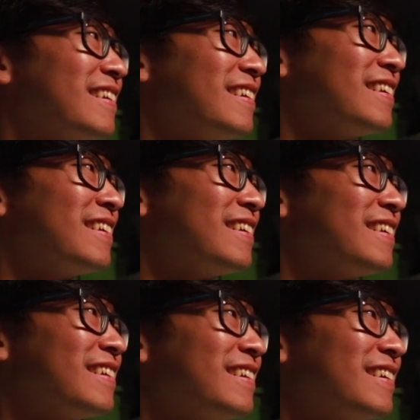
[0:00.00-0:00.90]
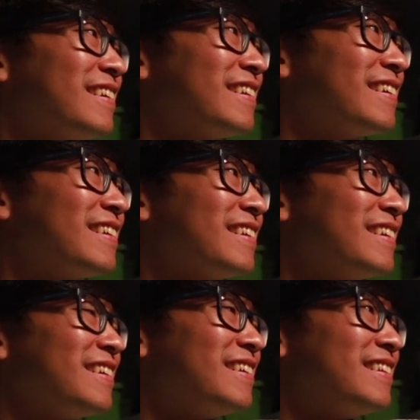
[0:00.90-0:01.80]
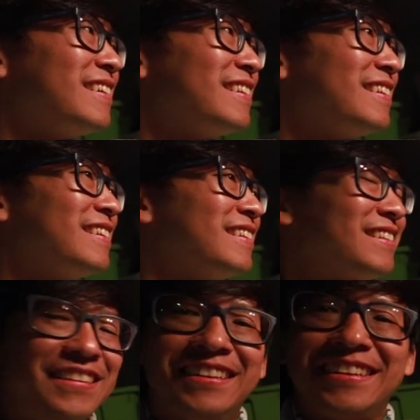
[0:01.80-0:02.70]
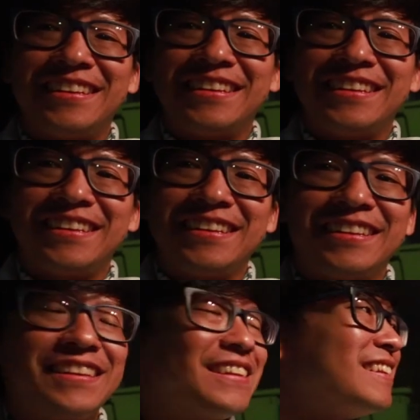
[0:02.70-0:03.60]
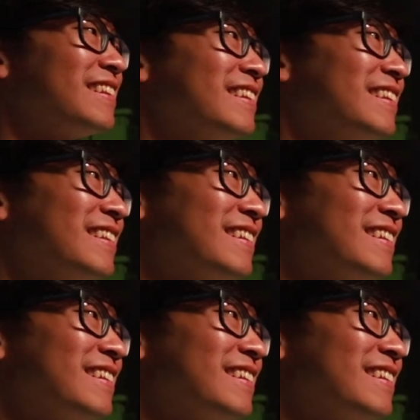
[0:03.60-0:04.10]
(not speaking)